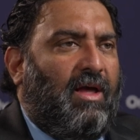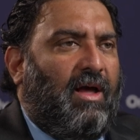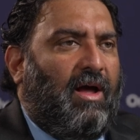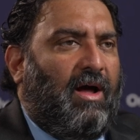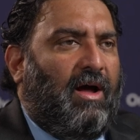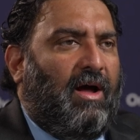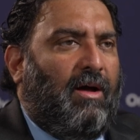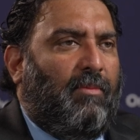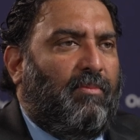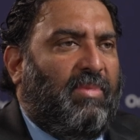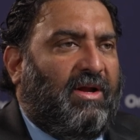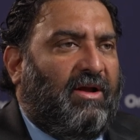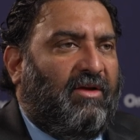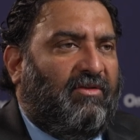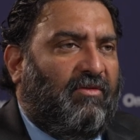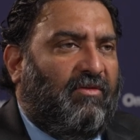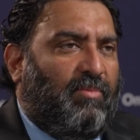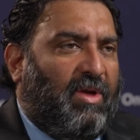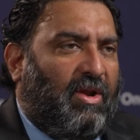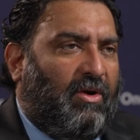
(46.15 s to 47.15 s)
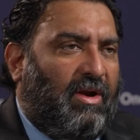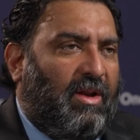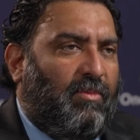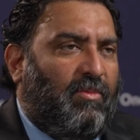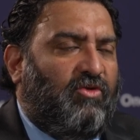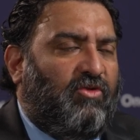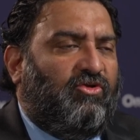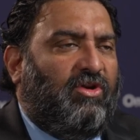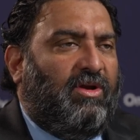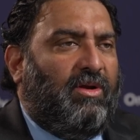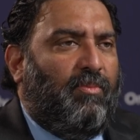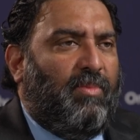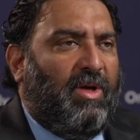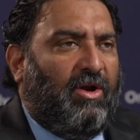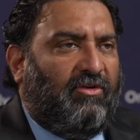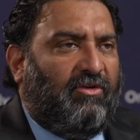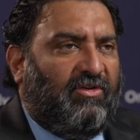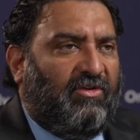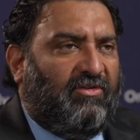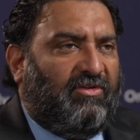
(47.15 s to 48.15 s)
uh, because of better imaging,
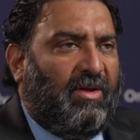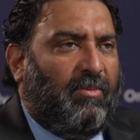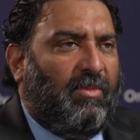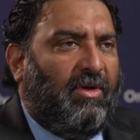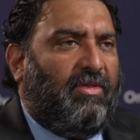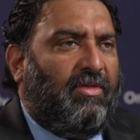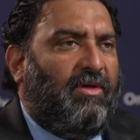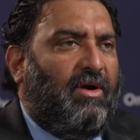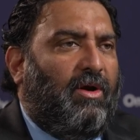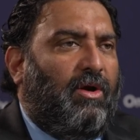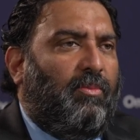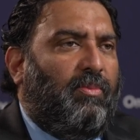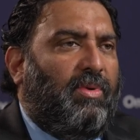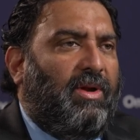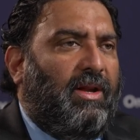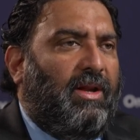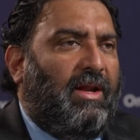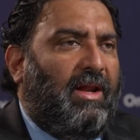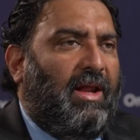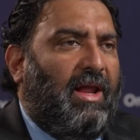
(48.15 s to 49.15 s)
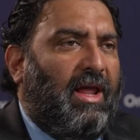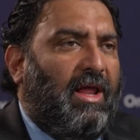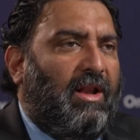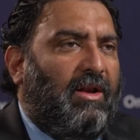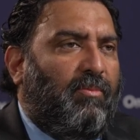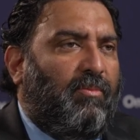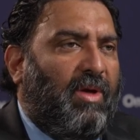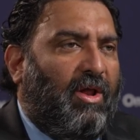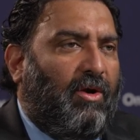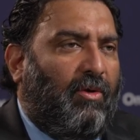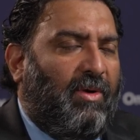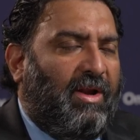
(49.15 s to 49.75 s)
better systemic therapy, and better